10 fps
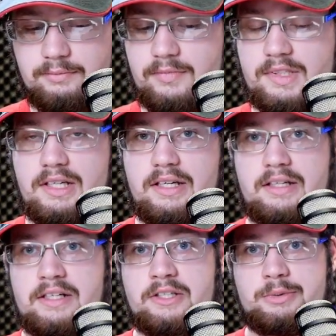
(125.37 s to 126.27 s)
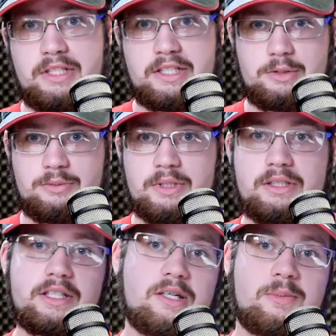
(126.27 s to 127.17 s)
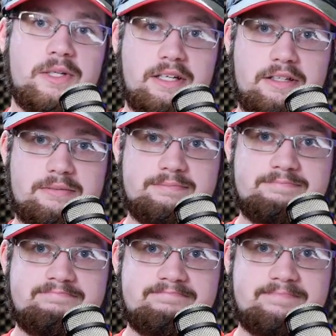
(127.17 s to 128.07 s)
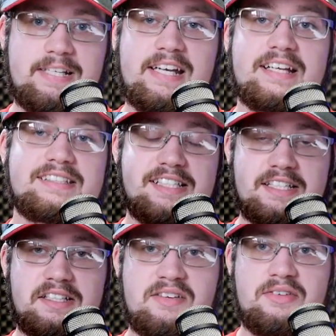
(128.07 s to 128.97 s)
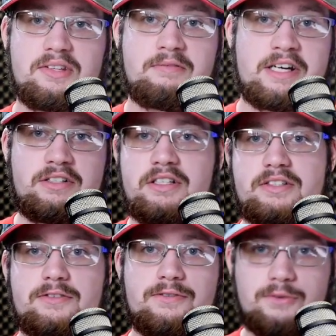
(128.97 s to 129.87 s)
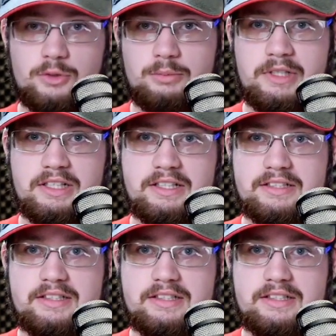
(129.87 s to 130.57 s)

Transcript: And here's where it gets really complicated. Second level, the Ranger gets 4 abilities.